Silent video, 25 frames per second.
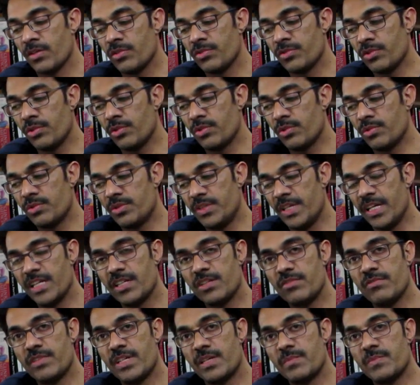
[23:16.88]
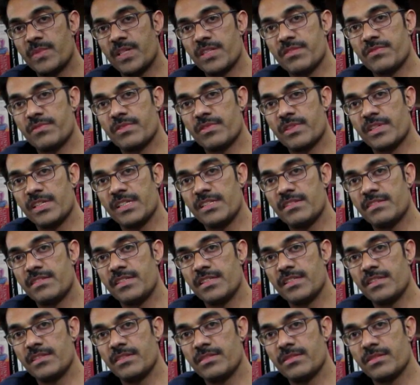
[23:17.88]
so thank you very much for
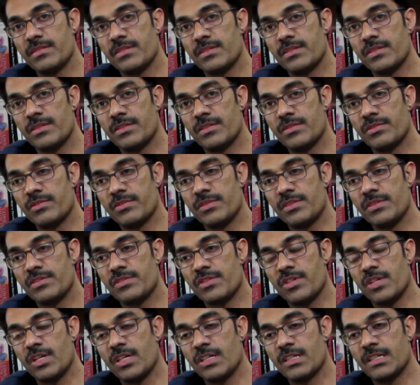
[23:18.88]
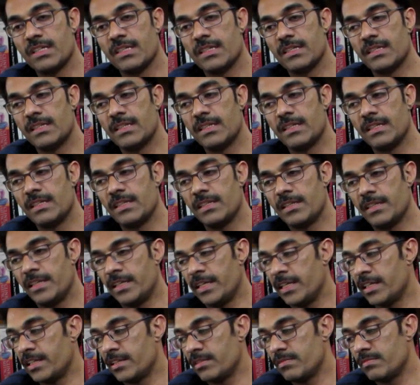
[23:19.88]
listening to this talk
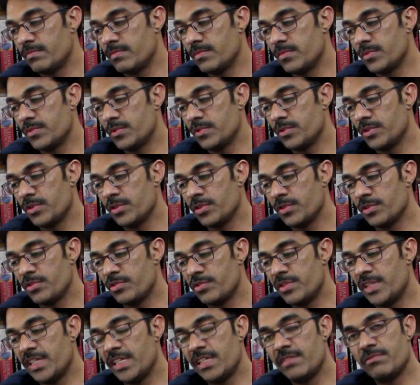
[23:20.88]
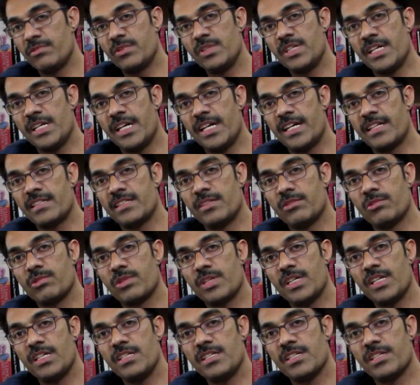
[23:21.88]
and today we had the
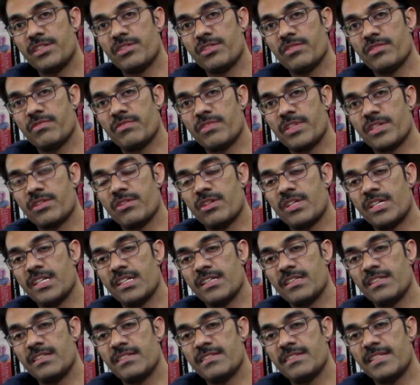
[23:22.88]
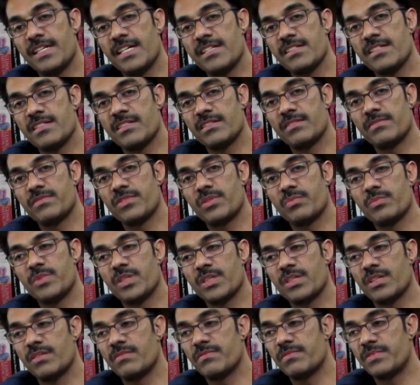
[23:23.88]
occasion of recording this session from the
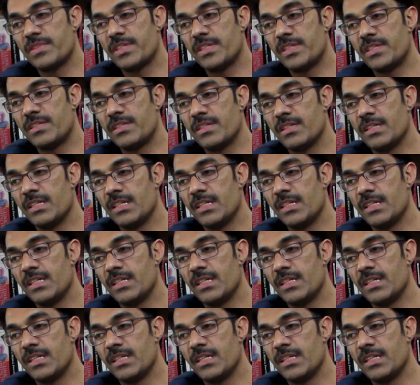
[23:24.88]
comfort